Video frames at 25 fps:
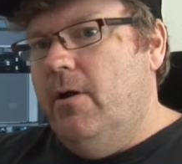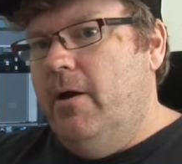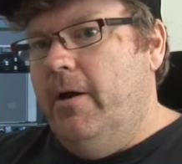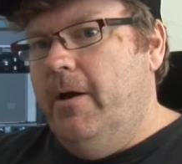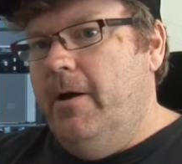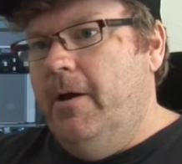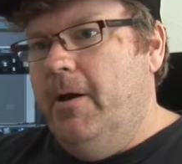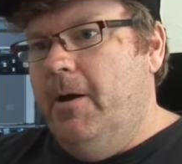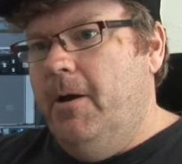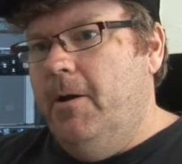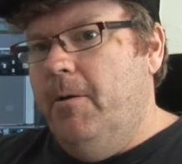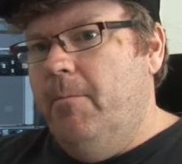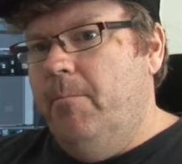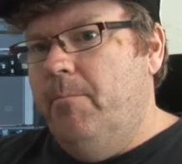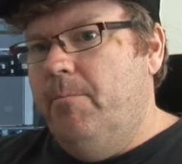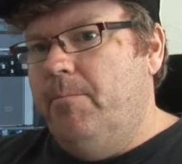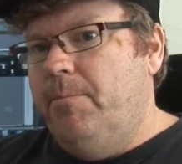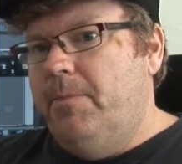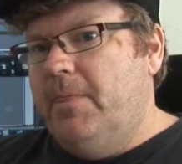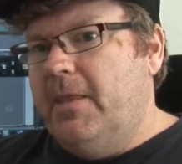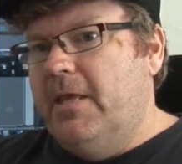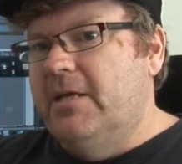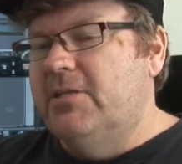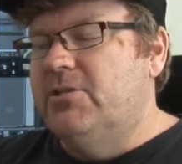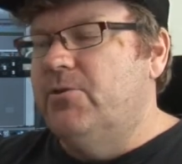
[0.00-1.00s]

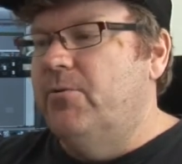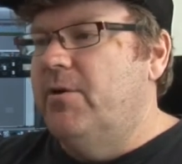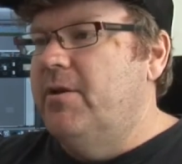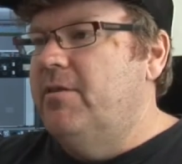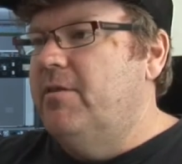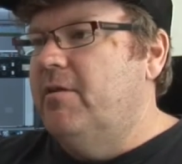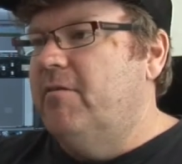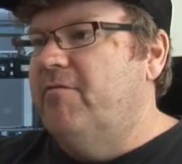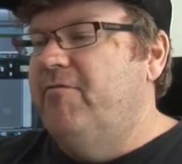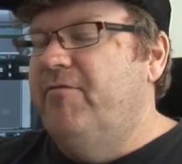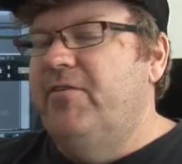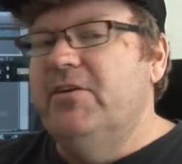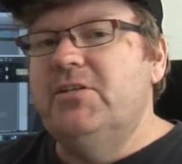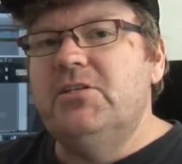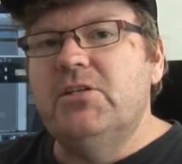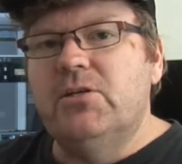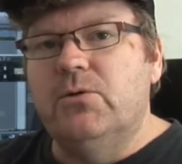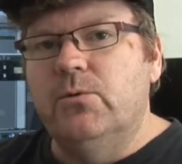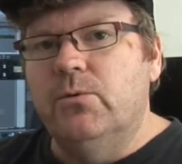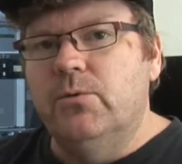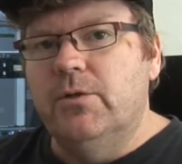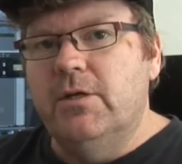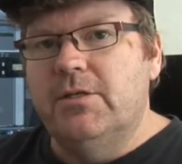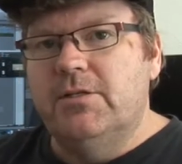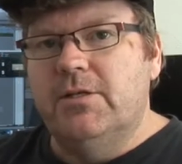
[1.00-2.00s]
there anything
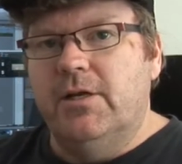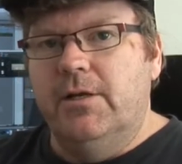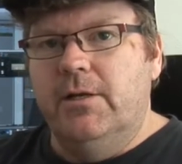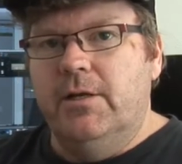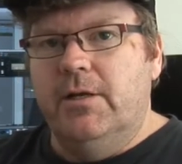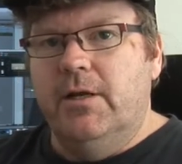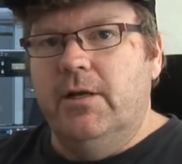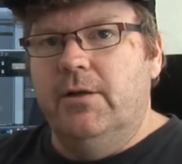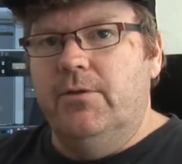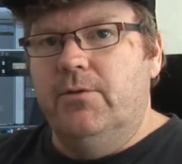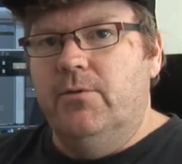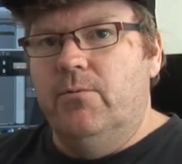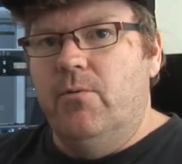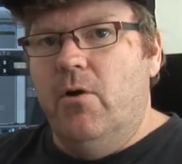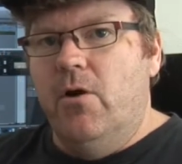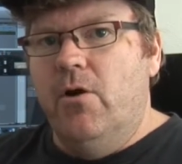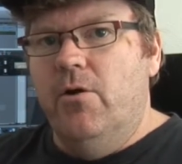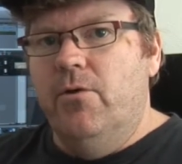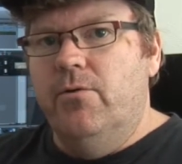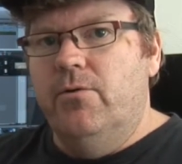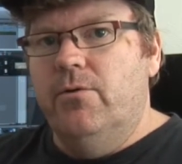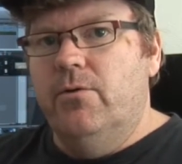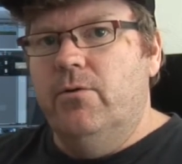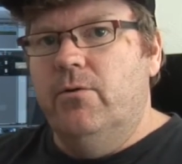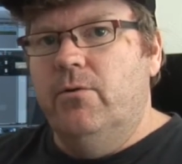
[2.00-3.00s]
physical that's going to get in the
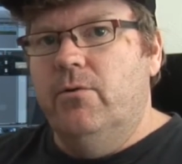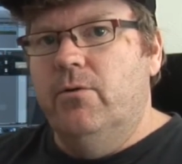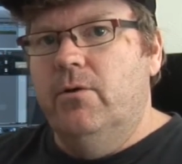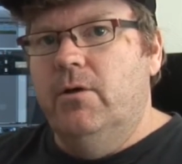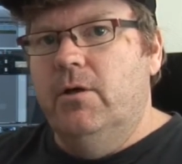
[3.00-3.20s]
road?